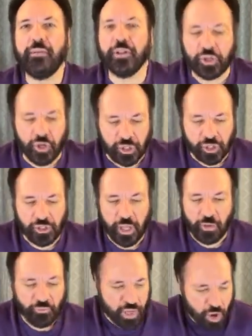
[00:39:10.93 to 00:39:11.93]
And the churches
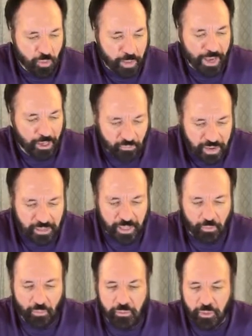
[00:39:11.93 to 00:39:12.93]
there, if you go back and read
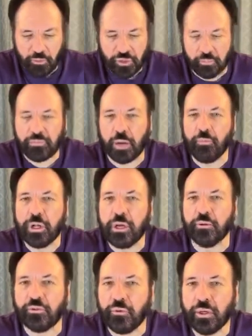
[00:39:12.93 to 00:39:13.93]
that, maybe sometime we'll
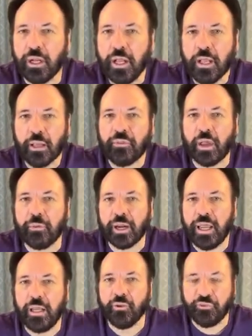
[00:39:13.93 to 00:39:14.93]
go through it, they
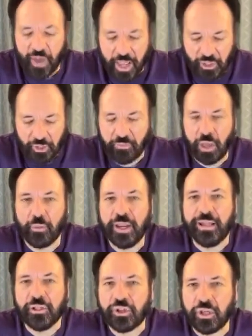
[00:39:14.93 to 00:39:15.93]
were in the flesh, they
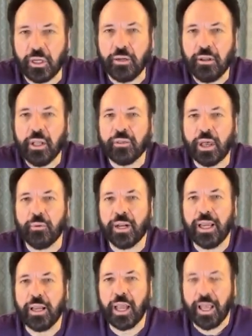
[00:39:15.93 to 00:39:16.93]
were in sin, they
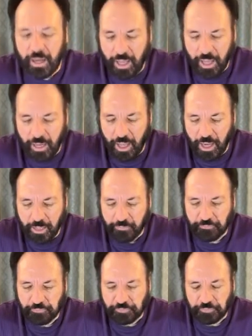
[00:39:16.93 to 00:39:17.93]
were in, in, in
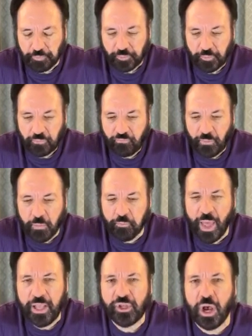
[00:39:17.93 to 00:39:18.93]
um, a
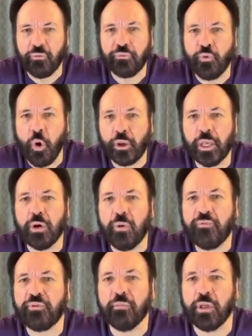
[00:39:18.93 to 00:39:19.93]
place of walking
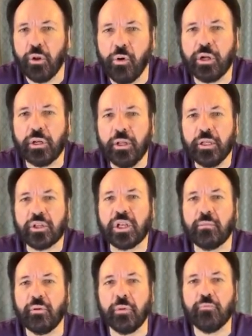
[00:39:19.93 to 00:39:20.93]
away from the Lord.
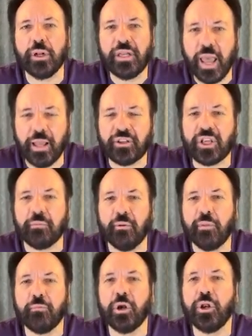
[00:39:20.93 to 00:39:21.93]
Some of them were dead, some
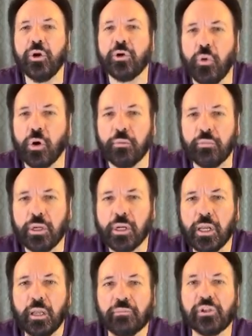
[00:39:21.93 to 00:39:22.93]
of them were lukewarm.
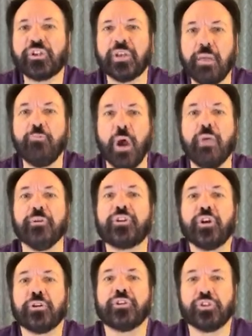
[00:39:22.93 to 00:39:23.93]
The same way the
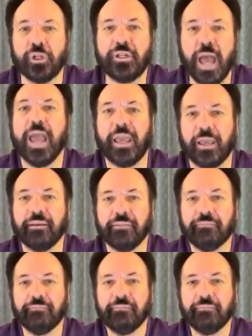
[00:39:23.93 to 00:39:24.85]
churches today